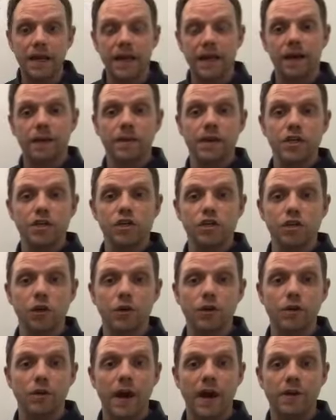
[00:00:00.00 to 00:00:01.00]
and I'm going to
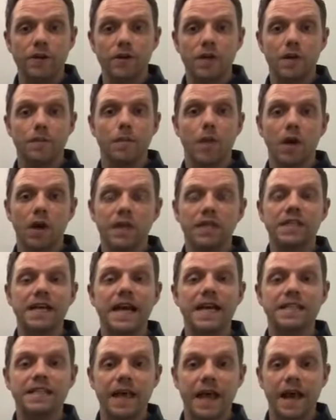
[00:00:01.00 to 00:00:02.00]
show you how you can
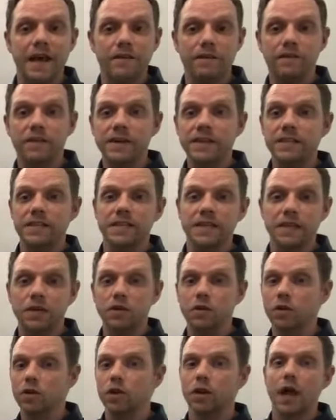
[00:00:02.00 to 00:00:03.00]
monetize every
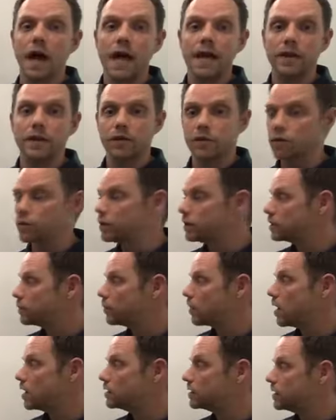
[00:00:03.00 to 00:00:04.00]
single client through this
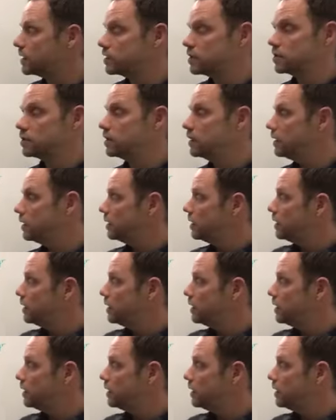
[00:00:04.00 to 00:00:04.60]
process.